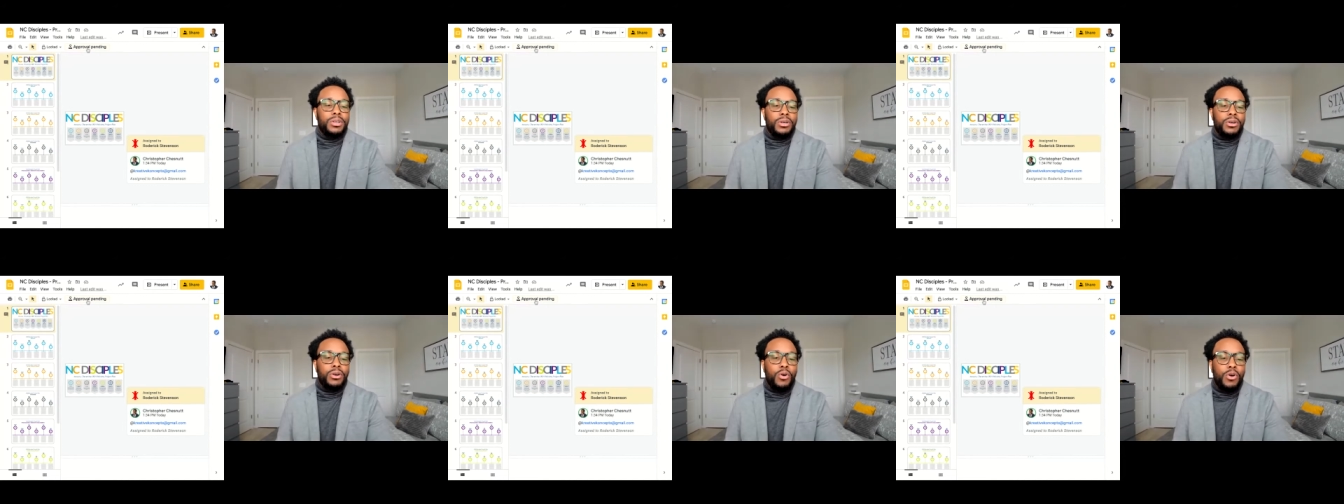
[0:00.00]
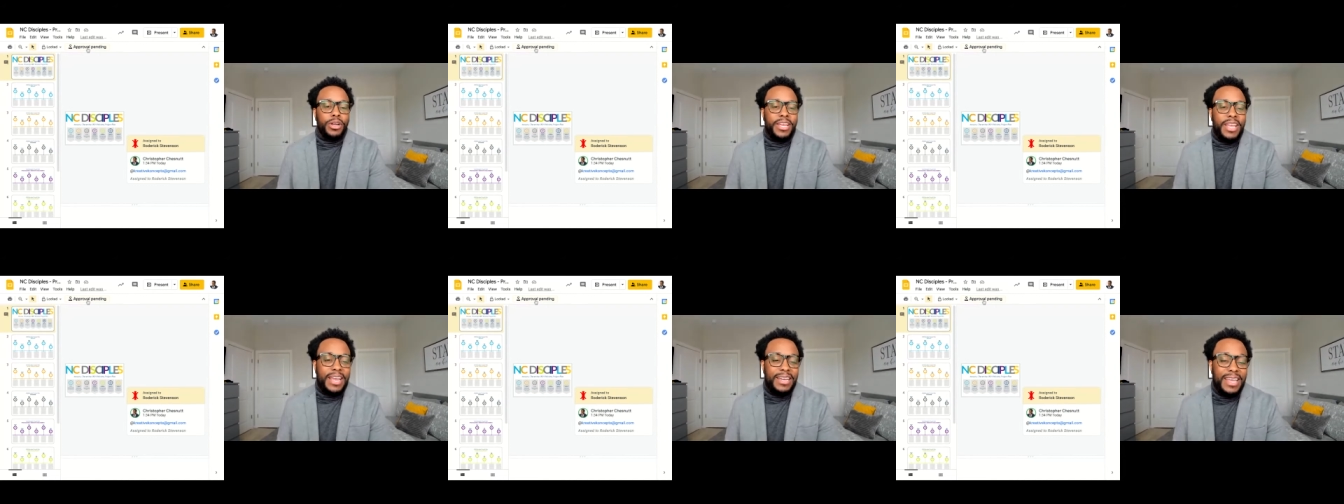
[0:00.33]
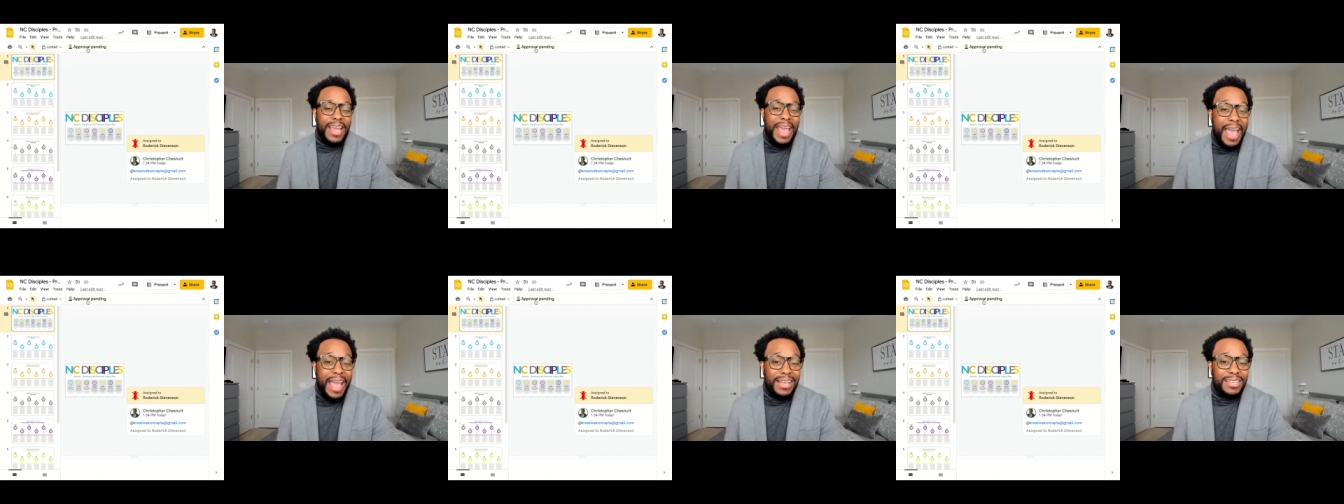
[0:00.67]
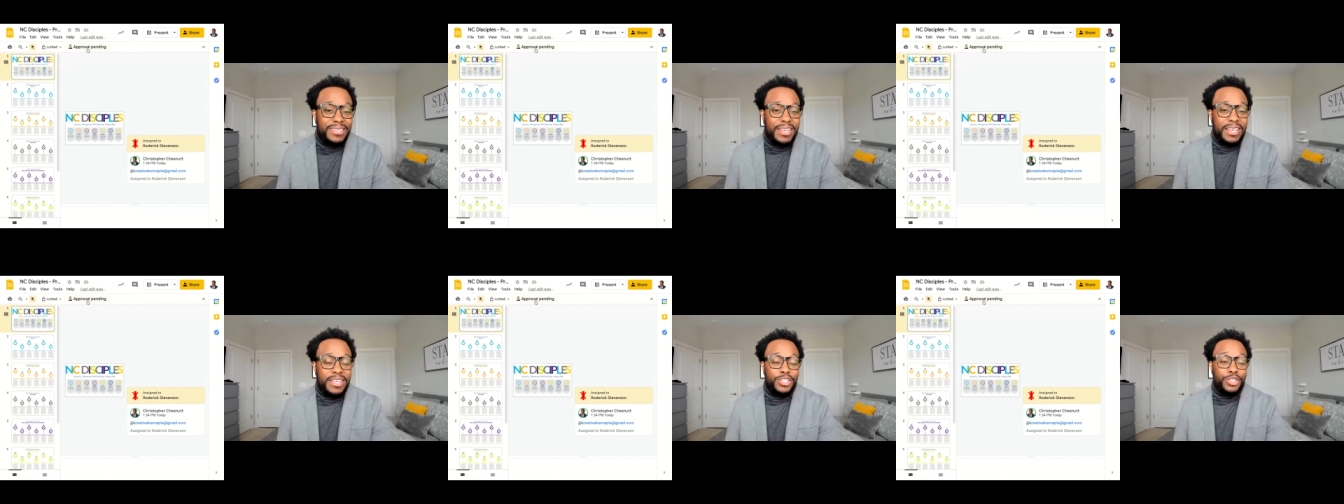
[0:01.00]
or getting
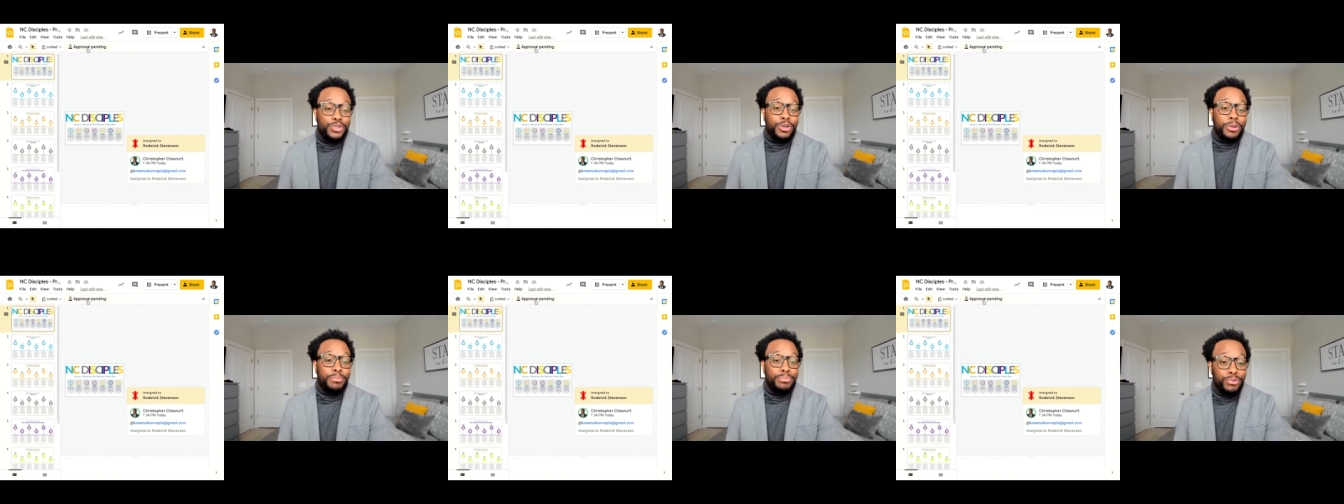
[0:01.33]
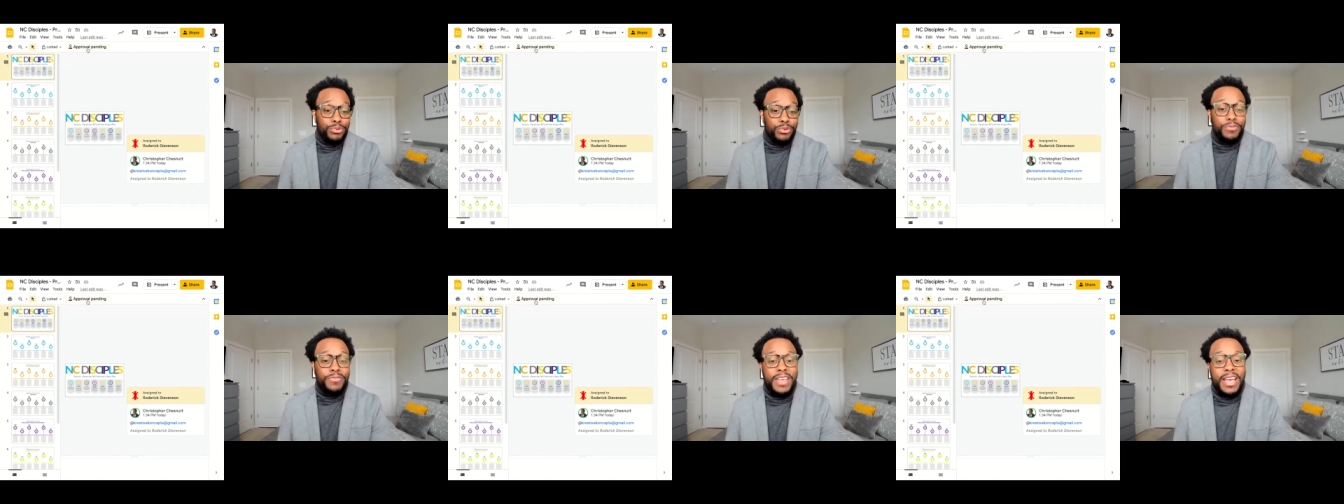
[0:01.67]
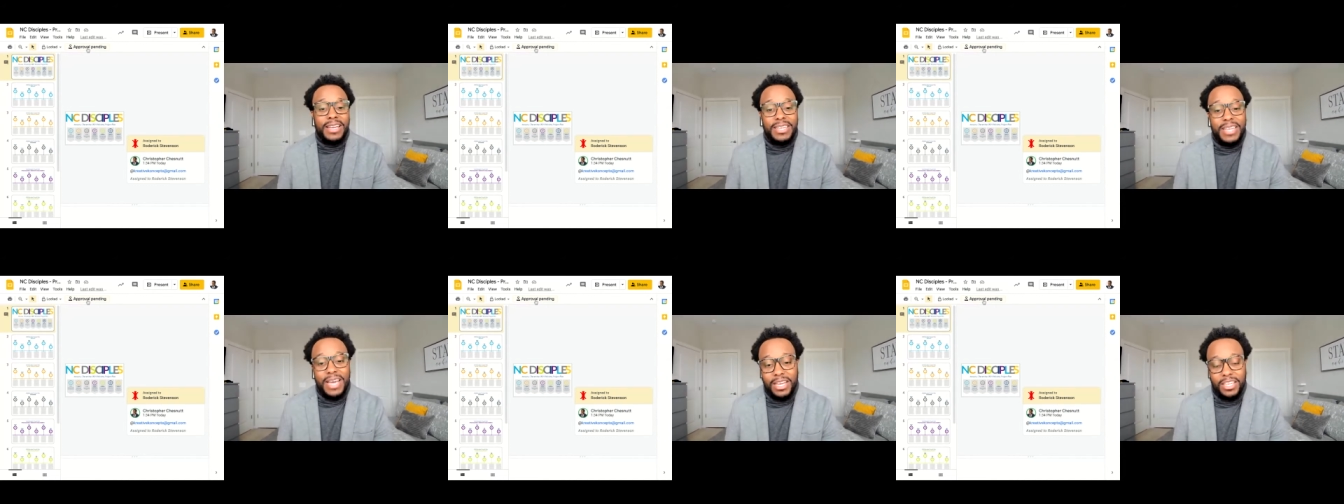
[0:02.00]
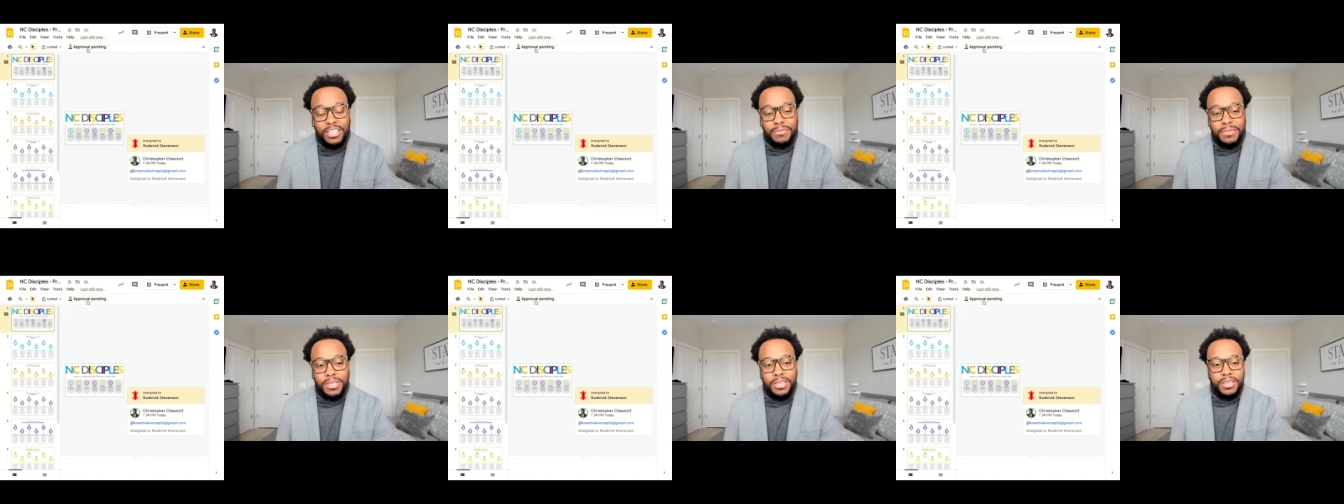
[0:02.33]
access to approve that
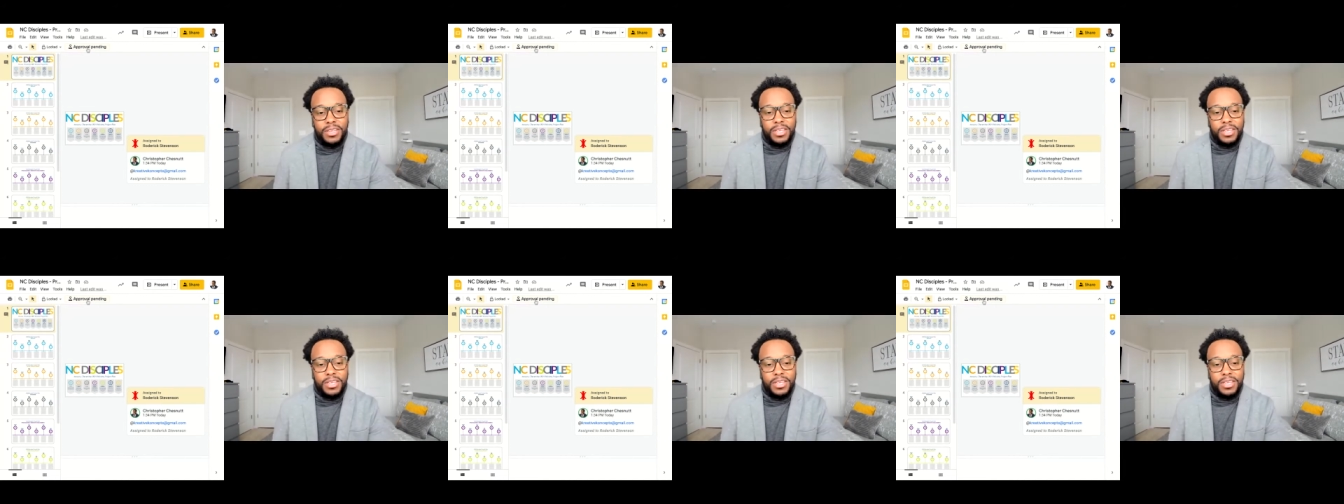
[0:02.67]
document.